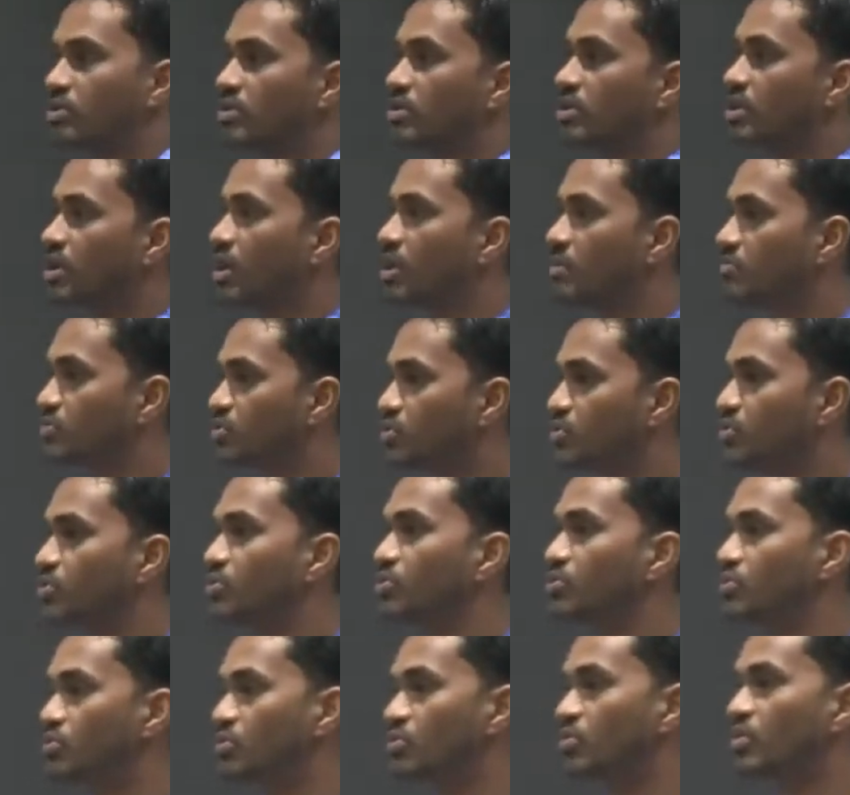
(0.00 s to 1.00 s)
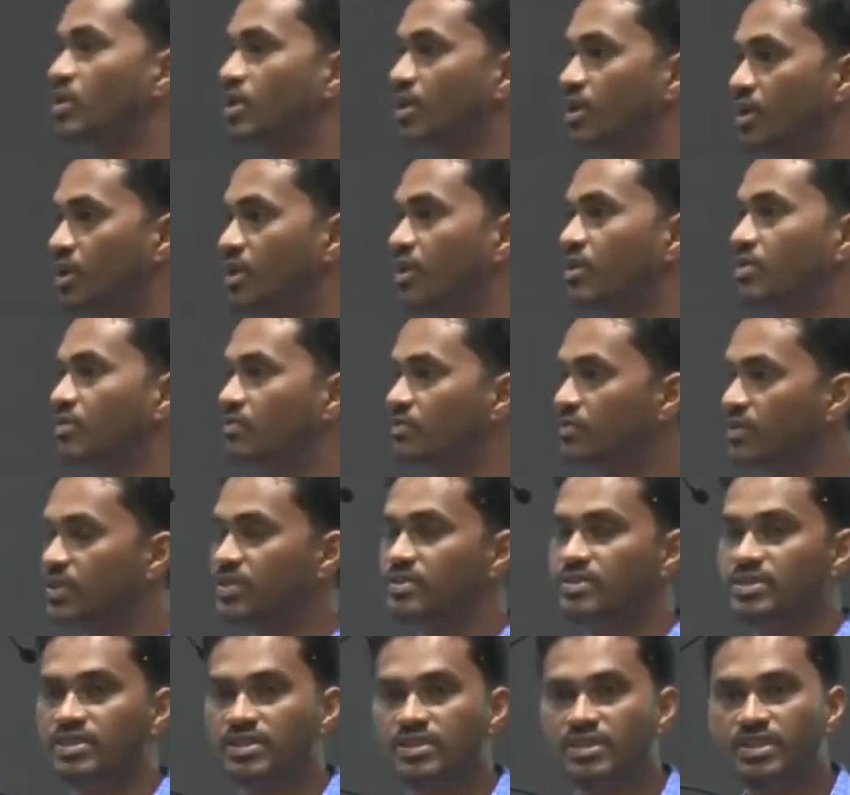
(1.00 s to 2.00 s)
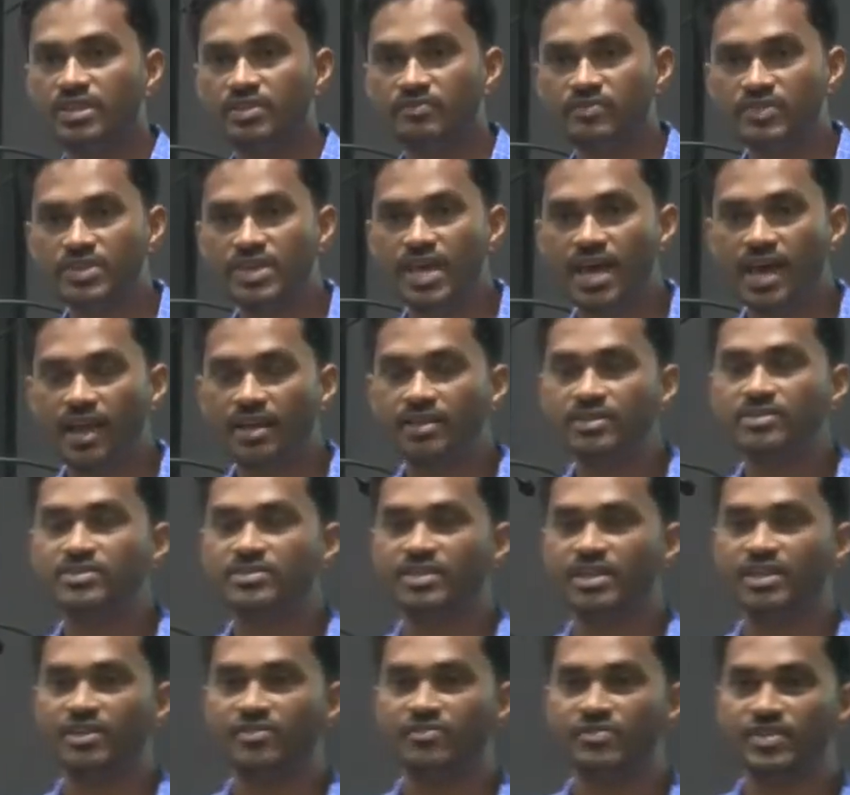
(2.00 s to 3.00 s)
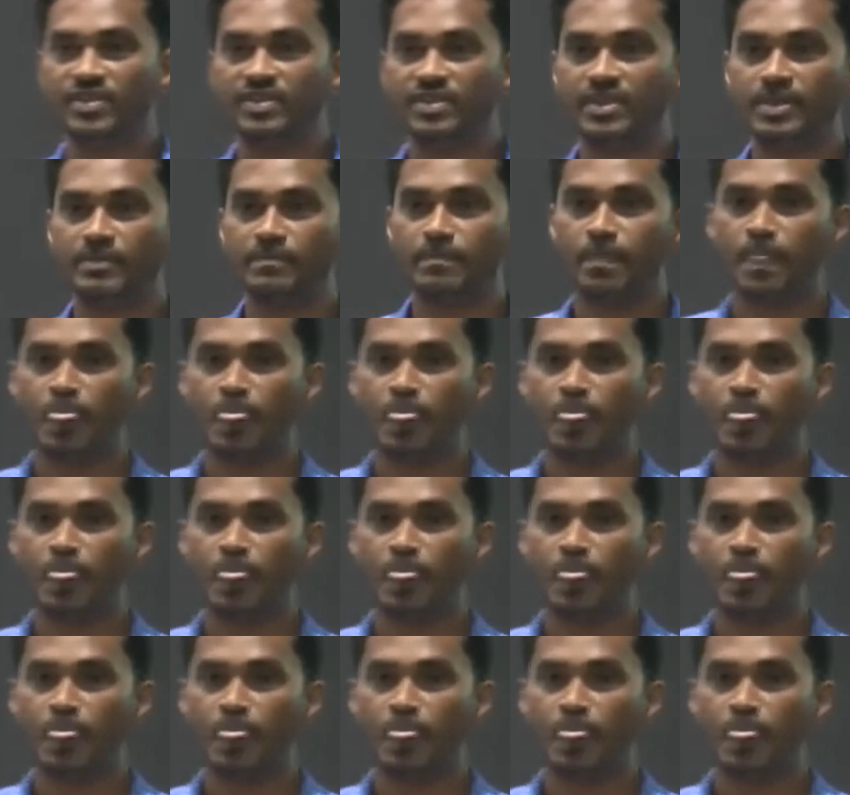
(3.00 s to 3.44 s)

comes to you with the alerts and everything.